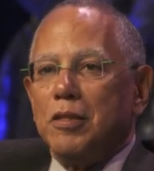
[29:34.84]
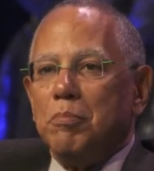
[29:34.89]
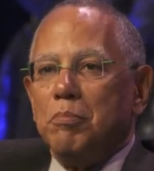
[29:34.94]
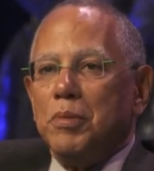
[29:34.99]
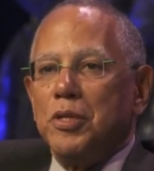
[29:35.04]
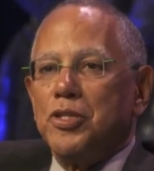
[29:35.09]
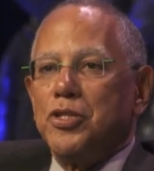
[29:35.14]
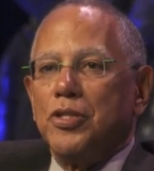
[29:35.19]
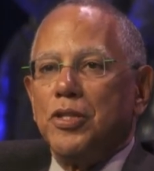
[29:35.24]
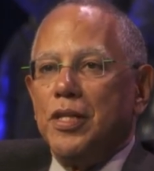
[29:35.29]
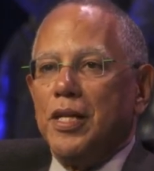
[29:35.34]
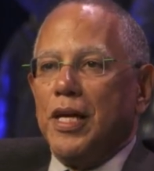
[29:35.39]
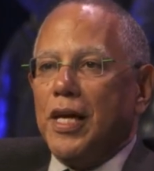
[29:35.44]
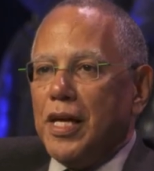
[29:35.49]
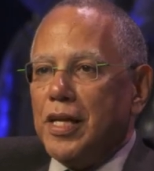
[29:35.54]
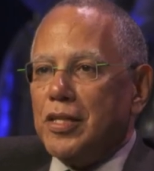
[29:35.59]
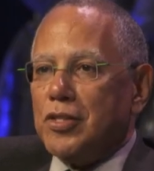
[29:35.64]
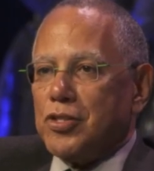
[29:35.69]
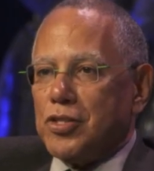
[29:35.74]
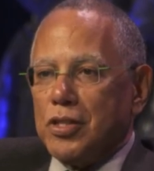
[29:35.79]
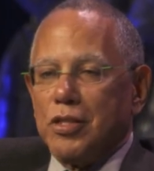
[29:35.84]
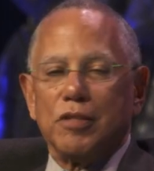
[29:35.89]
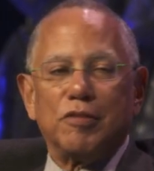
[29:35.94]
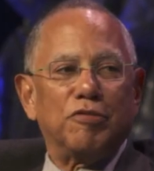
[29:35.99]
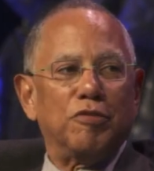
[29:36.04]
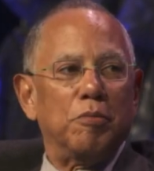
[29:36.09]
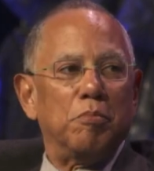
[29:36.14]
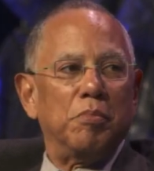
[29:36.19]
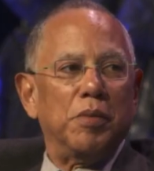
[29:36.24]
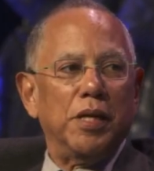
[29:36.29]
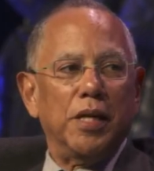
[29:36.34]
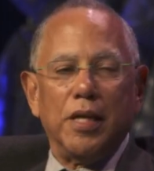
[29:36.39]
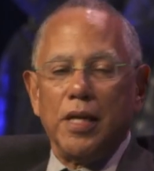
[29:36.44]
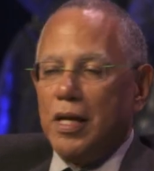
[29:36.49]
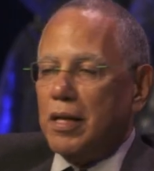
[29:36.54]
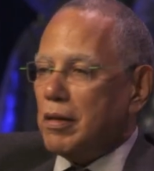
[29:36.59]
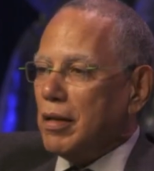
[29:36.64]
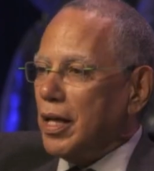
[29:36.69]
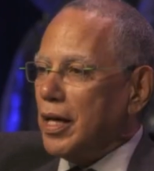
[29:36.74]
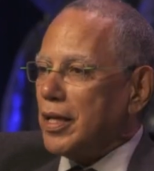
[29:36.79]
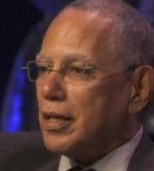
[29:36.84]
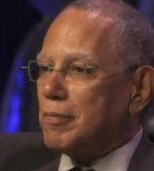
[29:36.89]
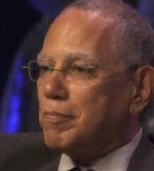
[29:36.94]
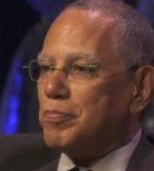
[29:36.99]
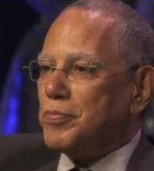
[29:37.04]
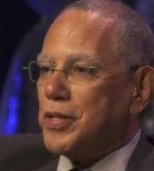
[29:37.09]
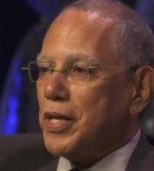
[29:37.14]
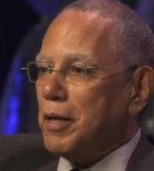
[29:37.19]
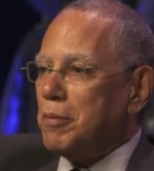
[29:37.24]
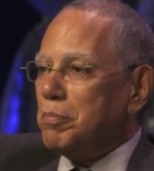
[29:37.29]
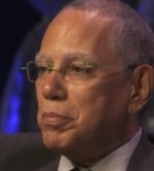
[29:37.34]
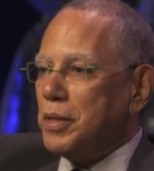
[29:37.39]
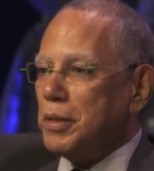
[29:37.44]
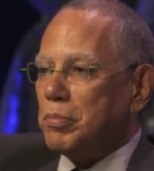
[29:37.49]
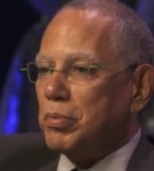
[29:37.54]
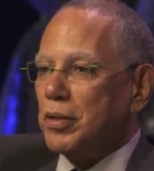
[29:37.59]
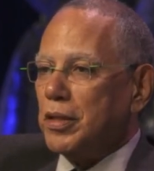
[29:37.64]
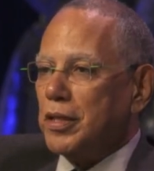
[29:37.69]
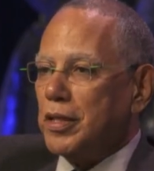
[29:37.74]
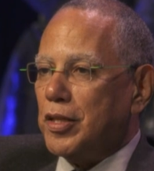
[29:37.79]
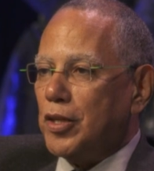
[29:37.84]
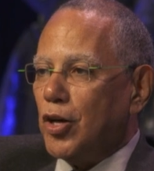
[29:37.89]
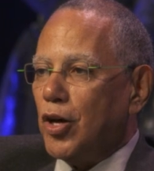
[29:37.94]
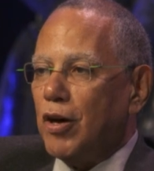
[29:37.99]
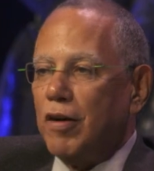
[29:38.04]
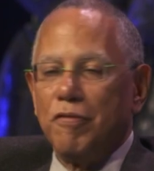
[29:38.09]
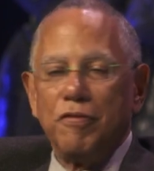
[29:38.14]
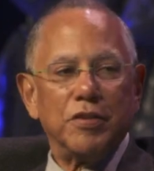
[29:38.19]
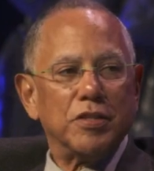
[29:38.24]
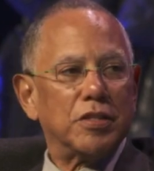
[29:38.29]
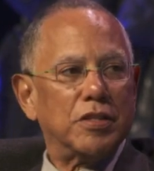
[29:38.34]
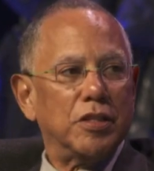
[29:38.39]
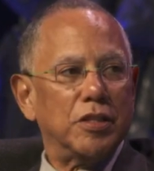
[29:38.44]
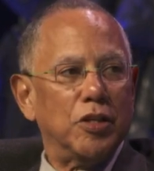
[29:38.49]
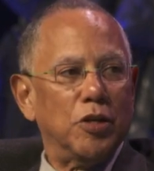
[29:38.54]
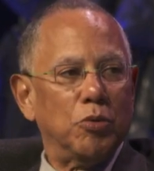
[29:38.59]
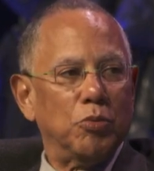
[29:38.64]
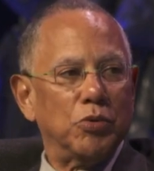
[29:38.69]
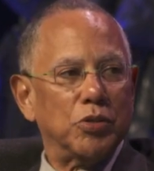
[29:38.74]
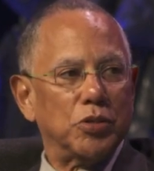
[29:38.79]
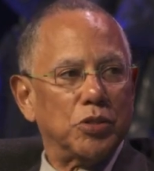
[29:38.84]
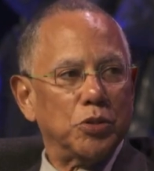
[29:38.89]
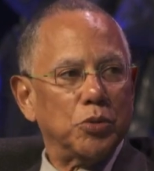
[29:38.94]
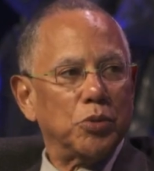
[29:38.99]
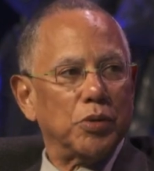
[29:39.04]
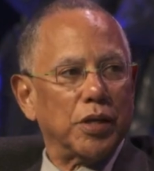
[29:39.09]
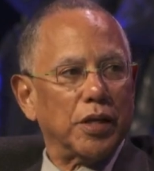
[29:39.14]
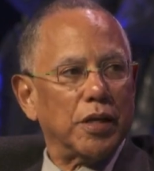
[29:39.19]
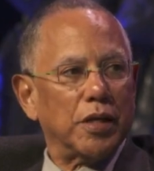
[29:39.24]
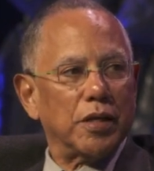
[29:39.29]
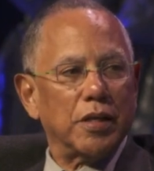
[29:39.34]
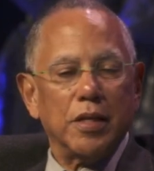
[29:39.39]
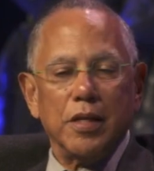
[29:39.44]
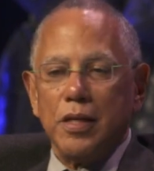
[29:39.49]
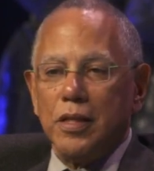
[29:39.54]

the mission ain't just for me and like 10 people in the office to know we're doing it.